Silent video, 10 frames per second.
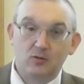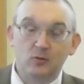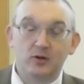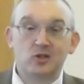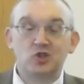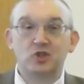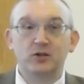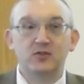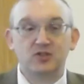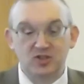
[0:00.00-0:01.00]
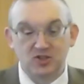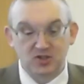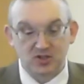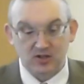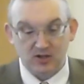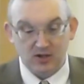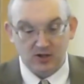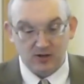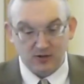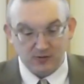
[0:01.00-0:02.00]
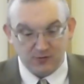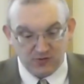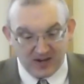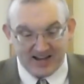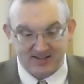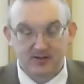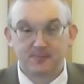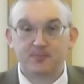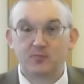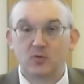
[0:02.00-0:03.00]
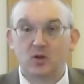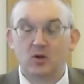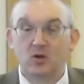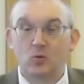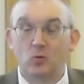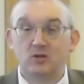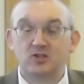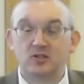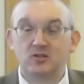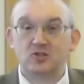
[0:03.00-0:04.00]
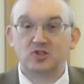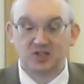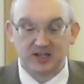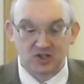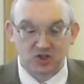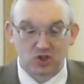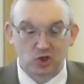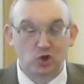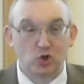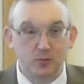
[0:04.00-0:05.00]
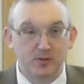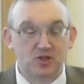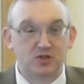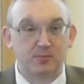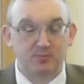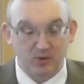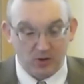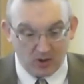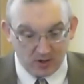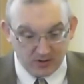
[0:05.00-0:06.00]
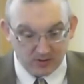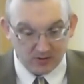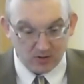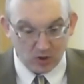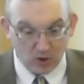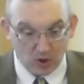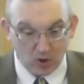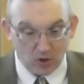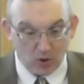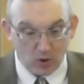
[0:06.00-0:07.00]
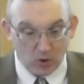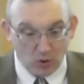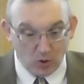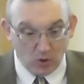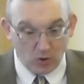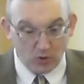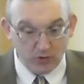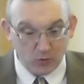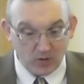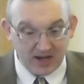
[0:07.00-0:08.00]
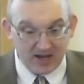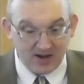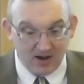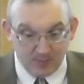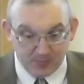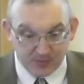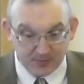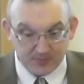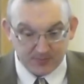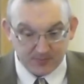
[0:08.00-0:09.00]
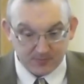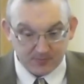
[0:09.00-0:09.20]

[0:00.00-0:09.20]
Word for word: Were its surfaces flat? Was it 6 cubits broad all the way up?